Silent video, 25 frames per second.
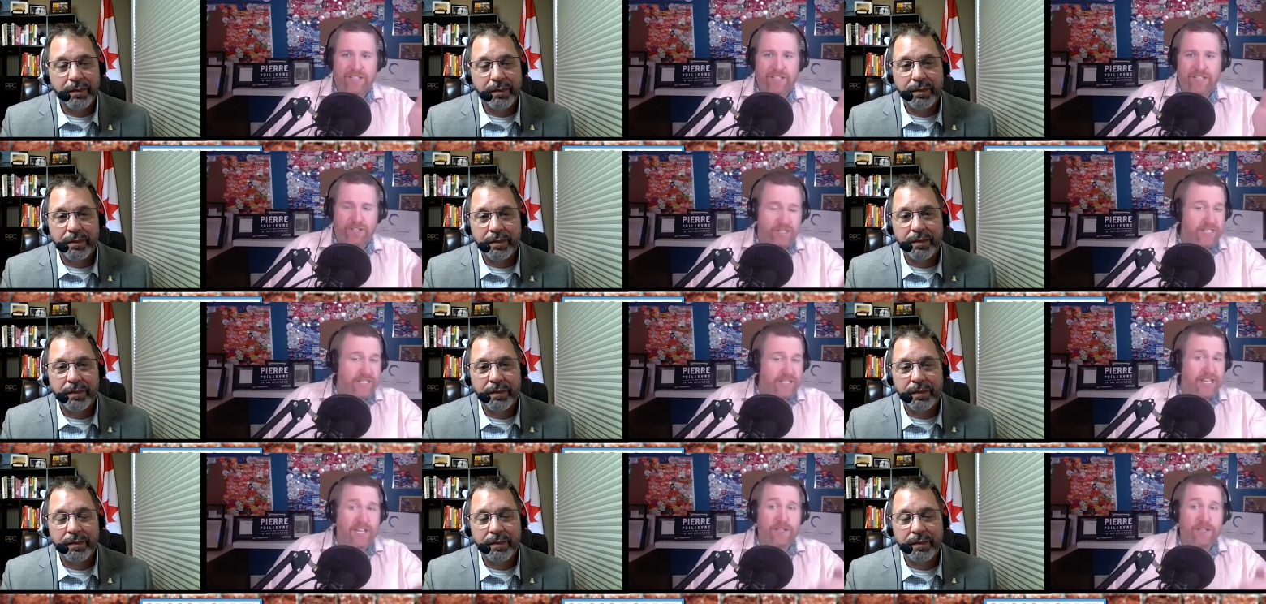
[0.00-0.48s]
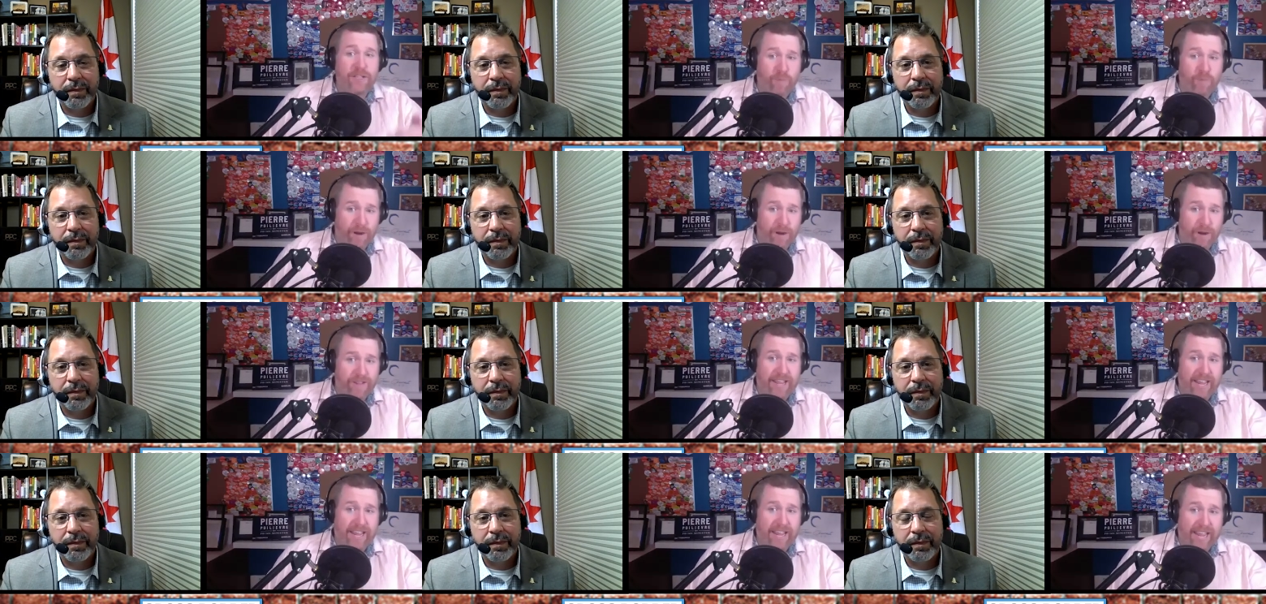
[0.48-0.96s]
Speaker 1: just tell us
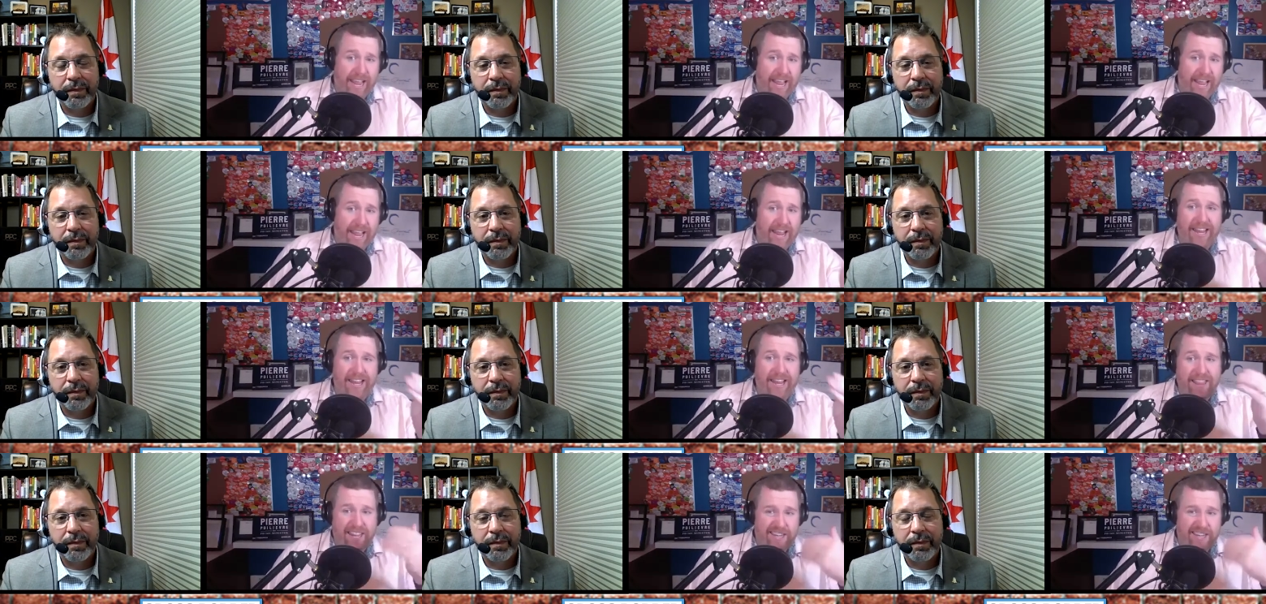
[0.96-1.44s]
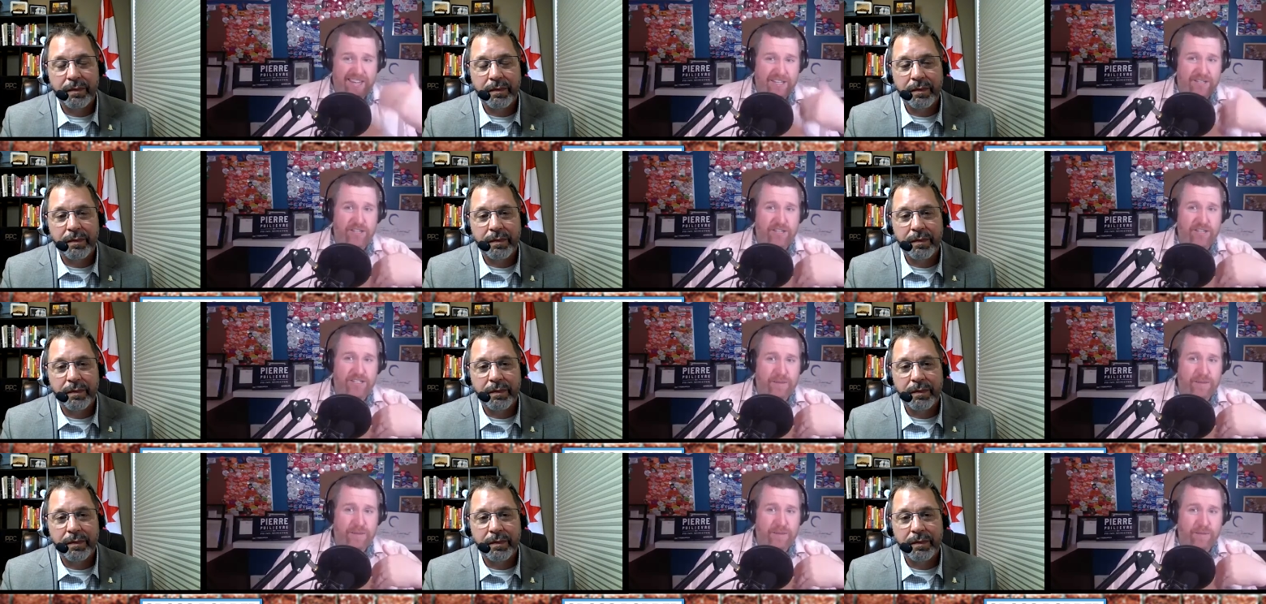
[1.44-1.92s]
where they can, and then
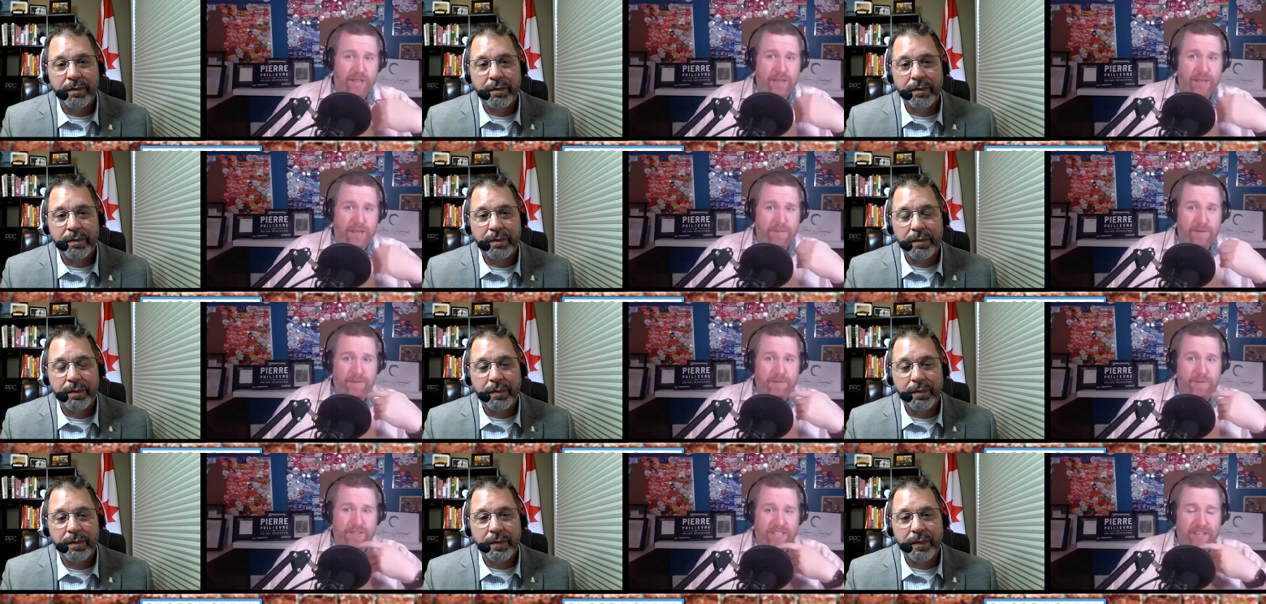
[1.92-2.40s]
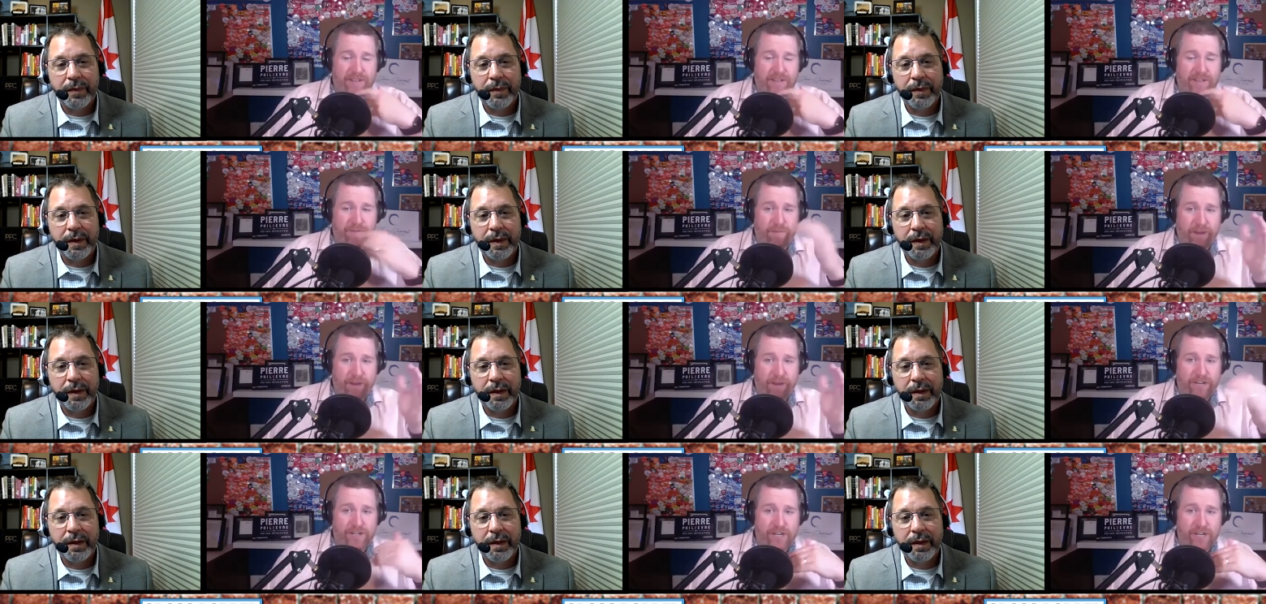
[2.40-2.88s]
just supply me with the
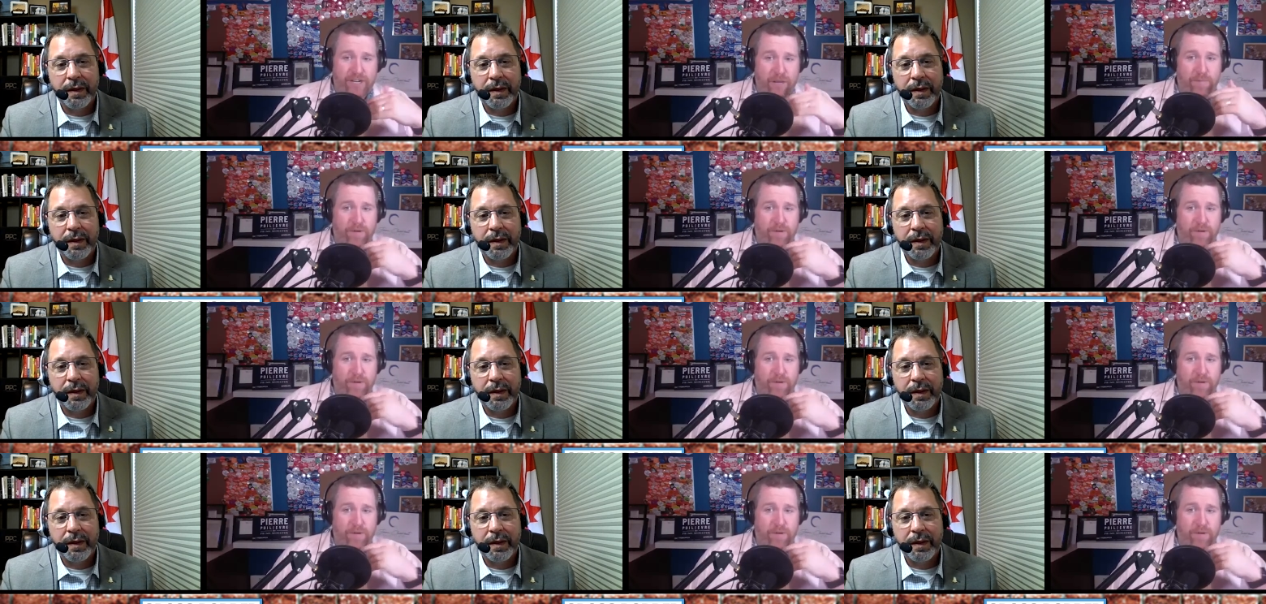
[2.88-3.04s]
information.